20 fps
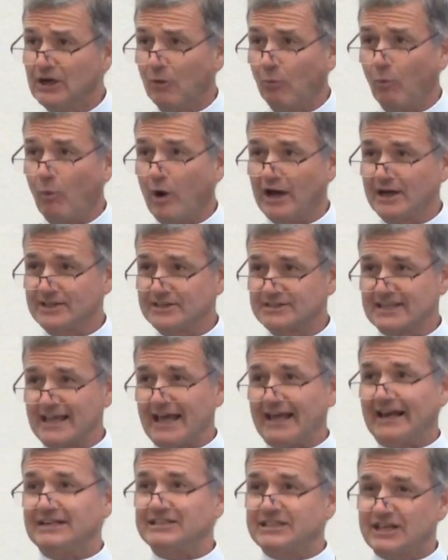
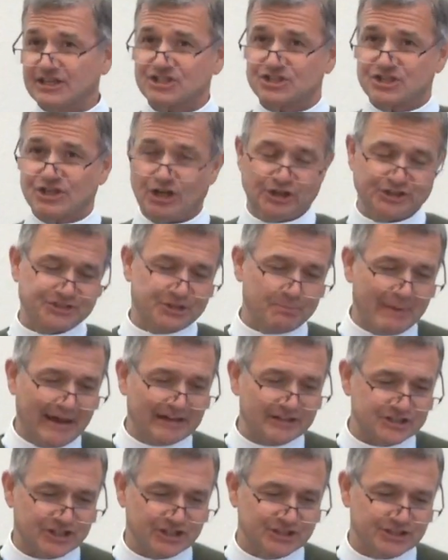was an additional
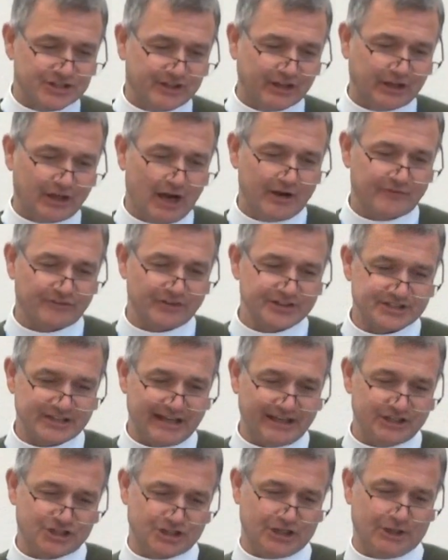dimension to the
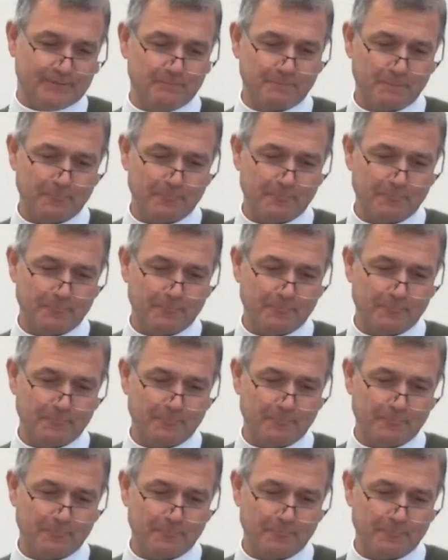conversation.